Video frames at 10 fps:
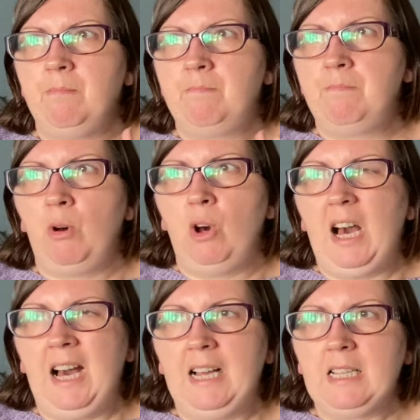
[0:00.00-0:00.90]
But
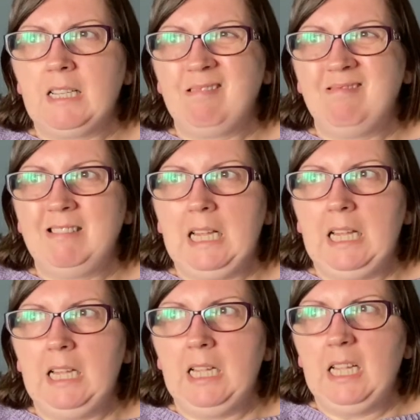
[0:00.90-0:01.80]
I
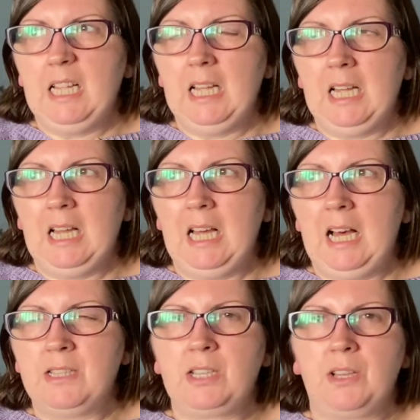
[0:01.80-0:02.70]

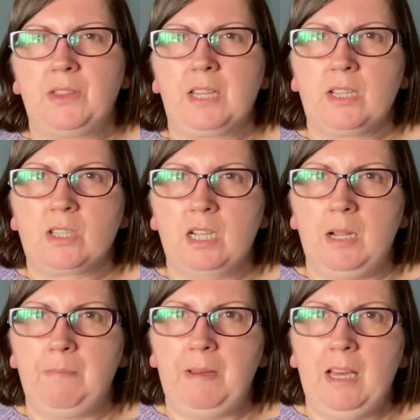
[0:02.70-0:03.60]
don't think it's going to
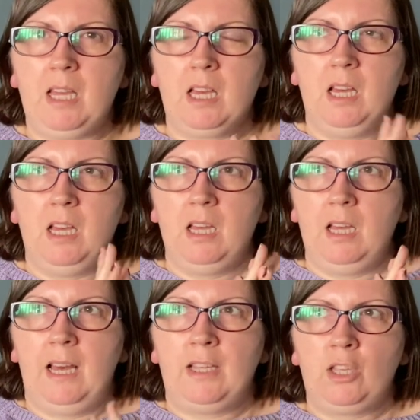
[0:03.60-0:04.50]
be
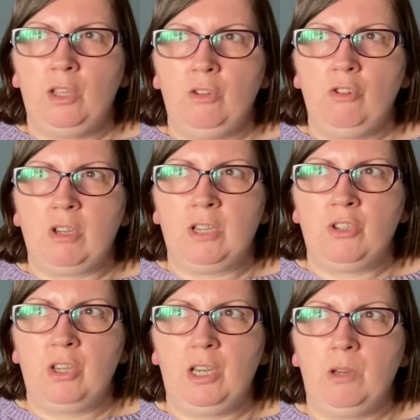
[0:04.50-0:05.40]
a huge
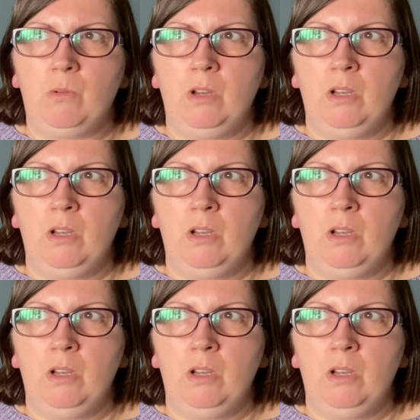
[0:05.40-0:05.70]
issue.